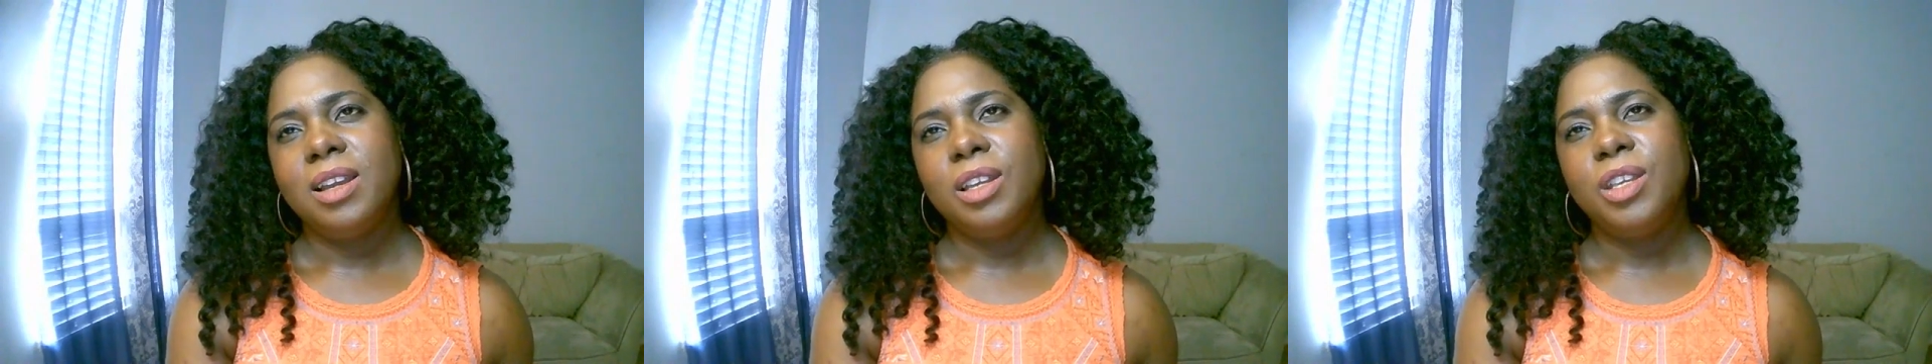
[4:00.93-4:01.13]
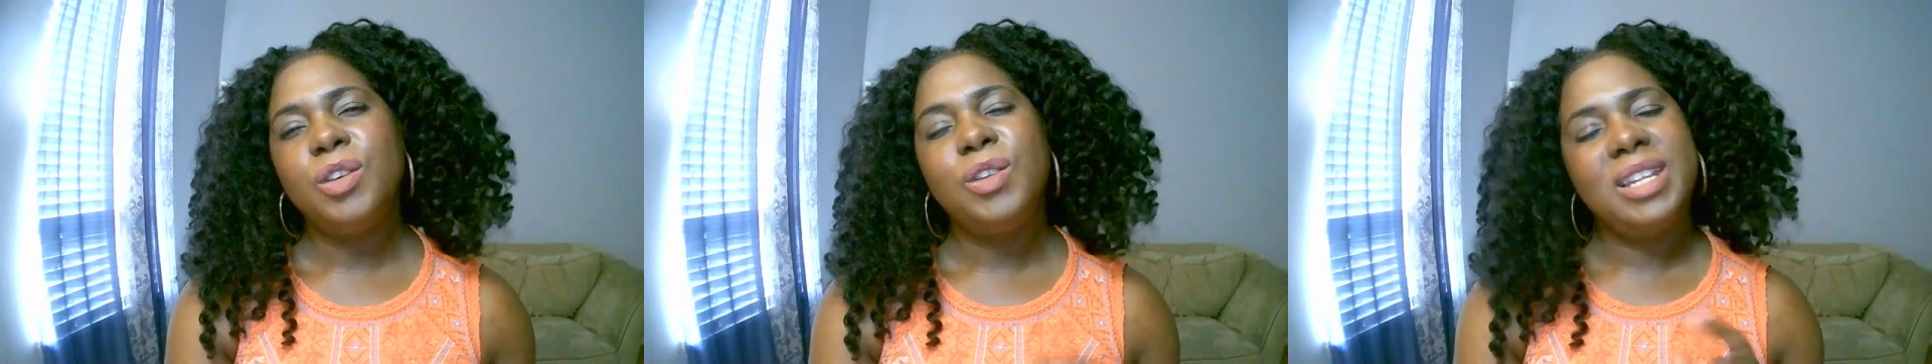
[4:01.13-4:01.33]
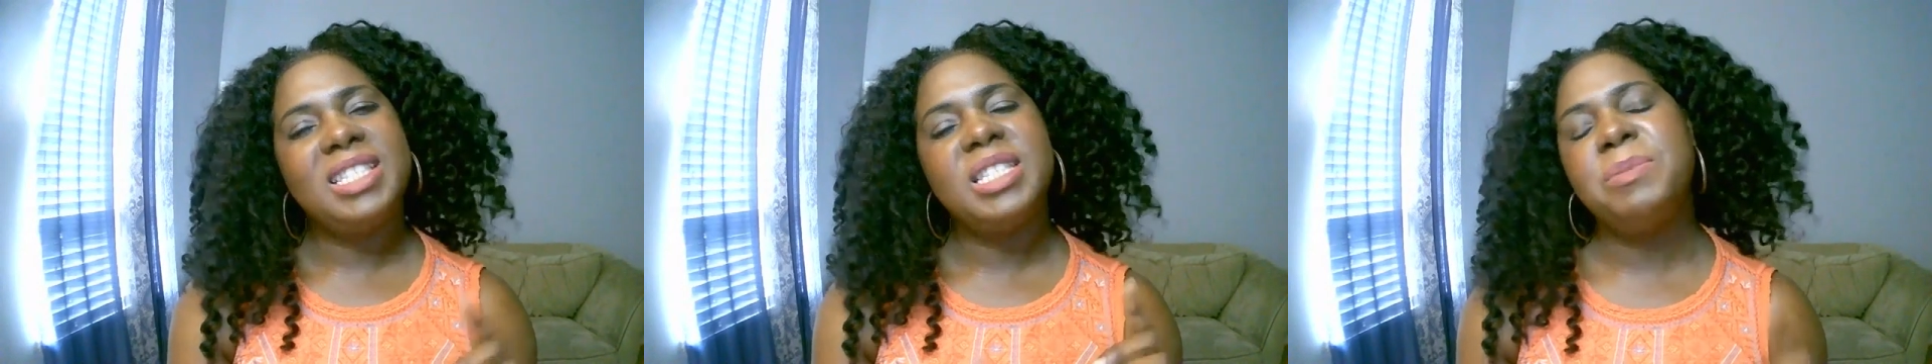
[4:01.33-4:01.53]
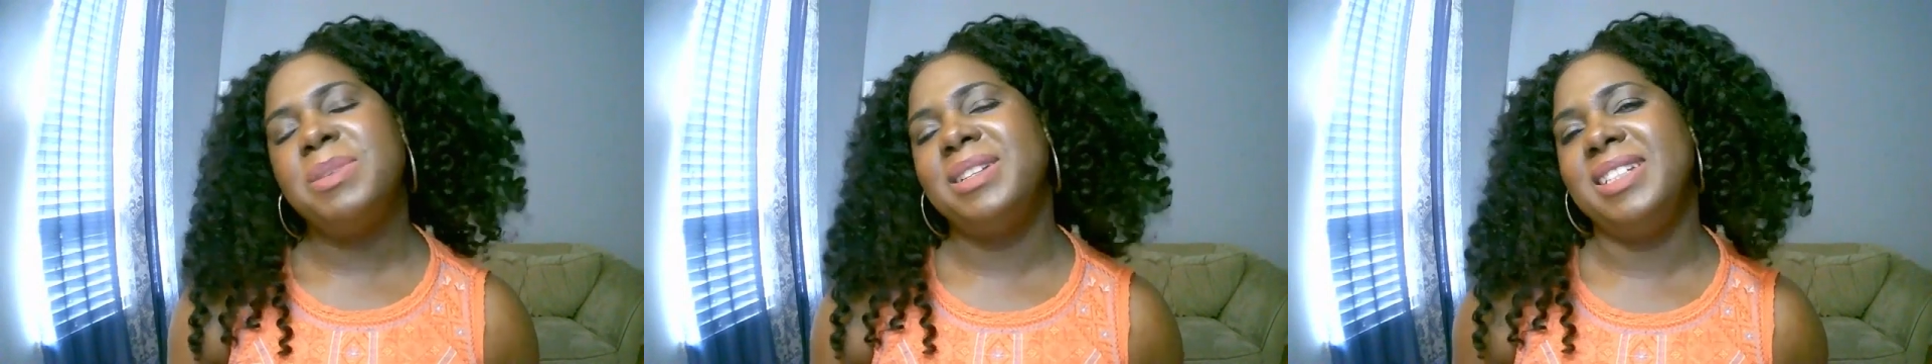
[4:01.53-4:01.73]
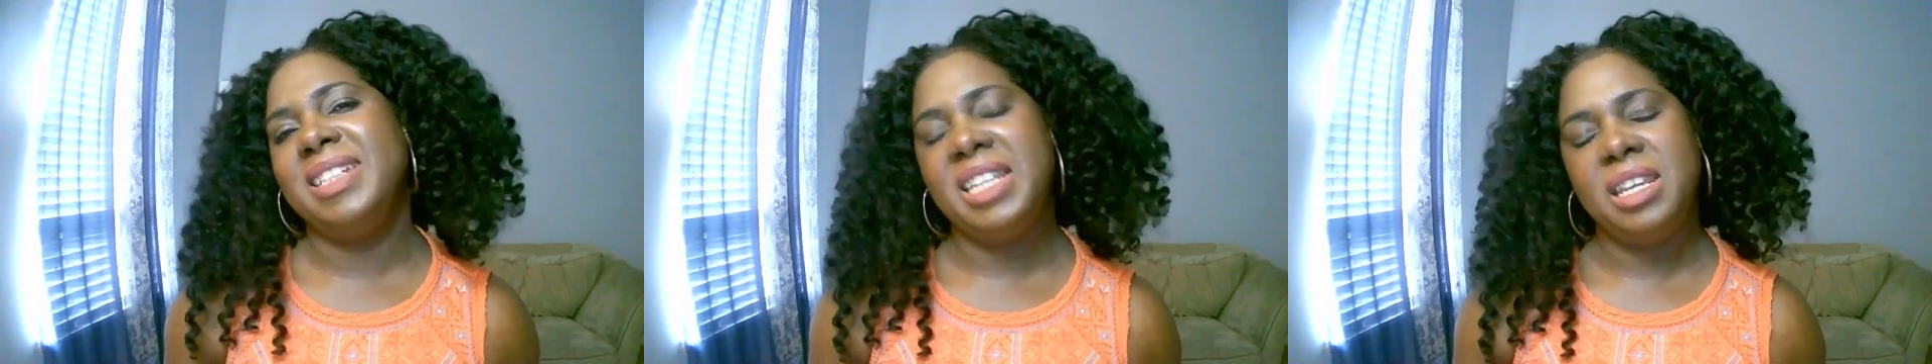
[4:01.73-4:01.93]
You need to
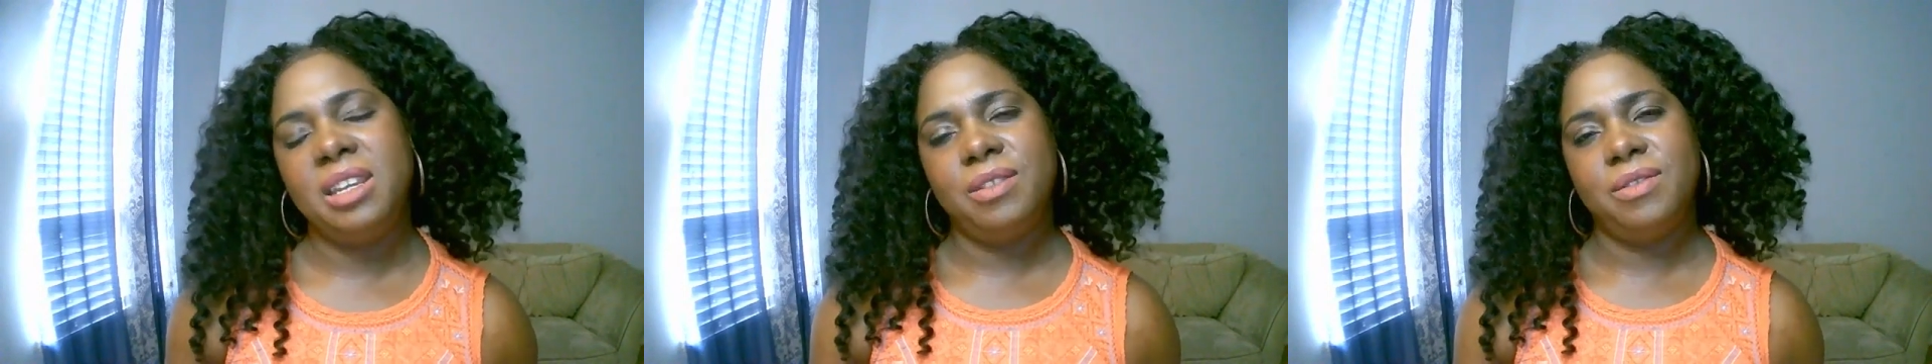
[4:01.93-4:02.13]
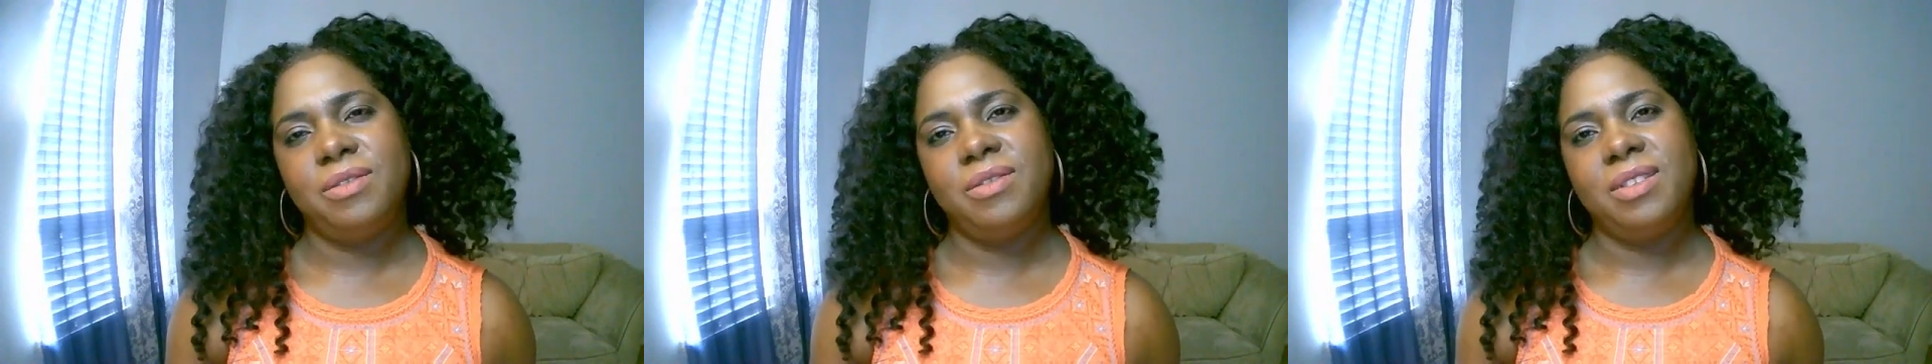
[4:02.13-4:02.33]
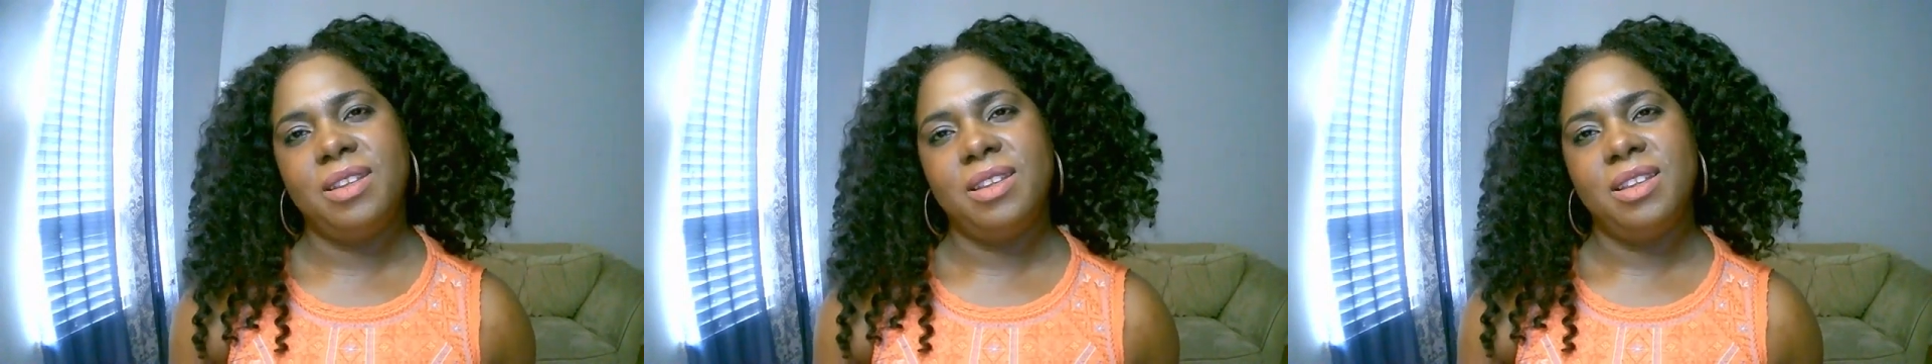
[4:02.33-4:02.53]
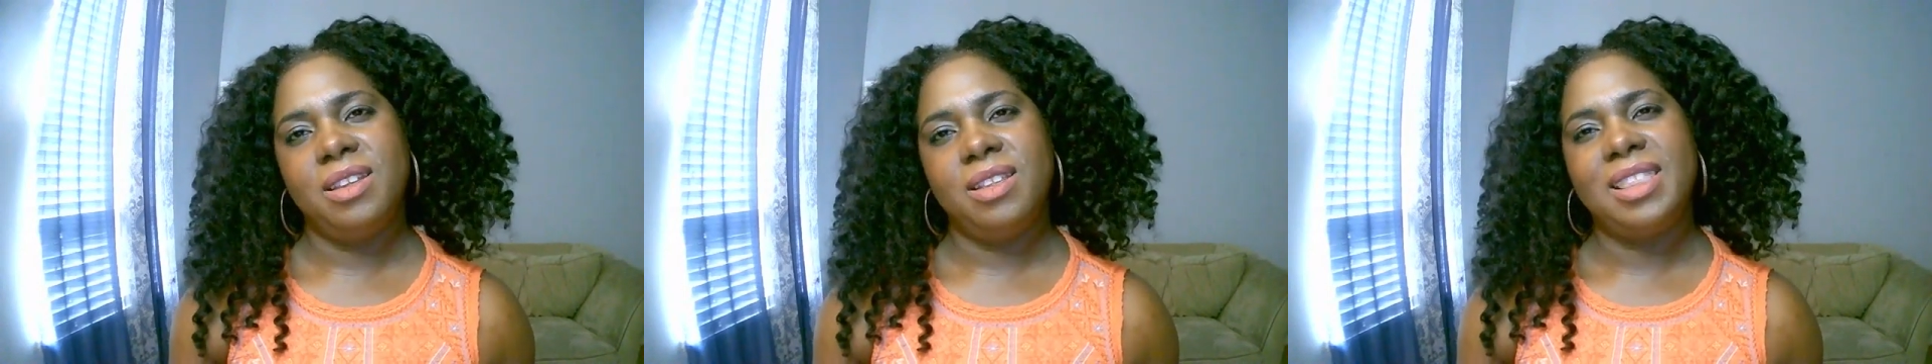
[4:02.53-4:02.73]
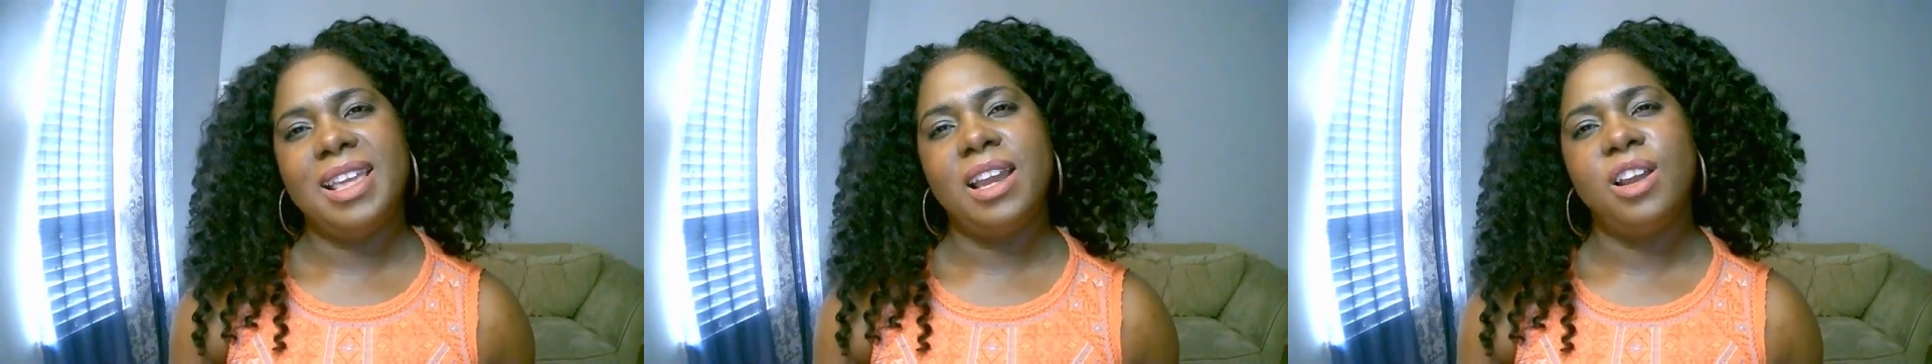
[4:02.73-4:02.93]
believe
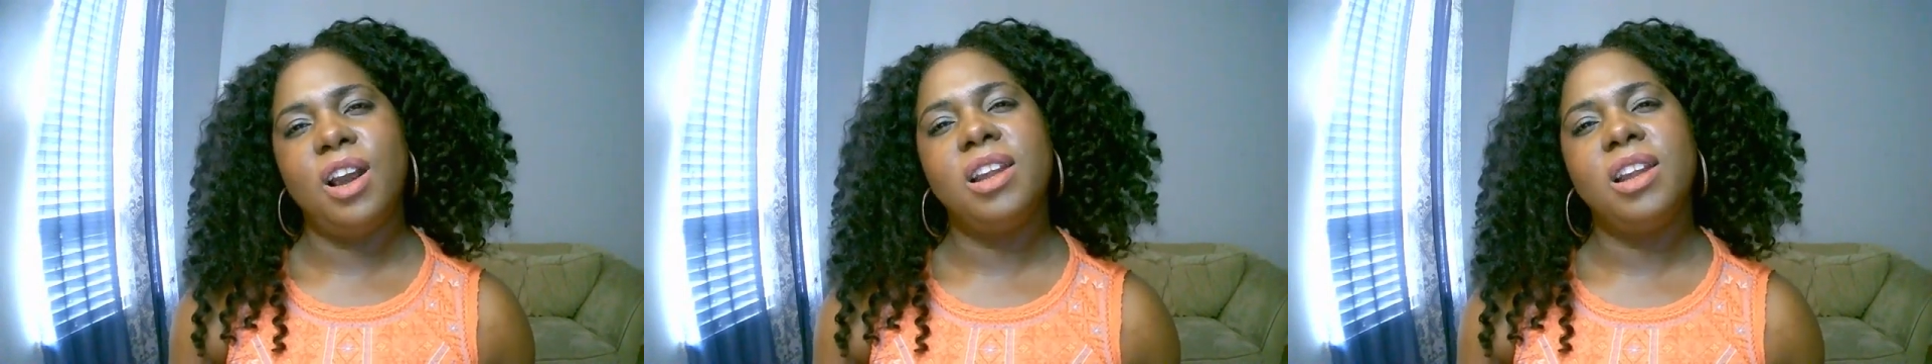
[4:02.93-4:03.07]
that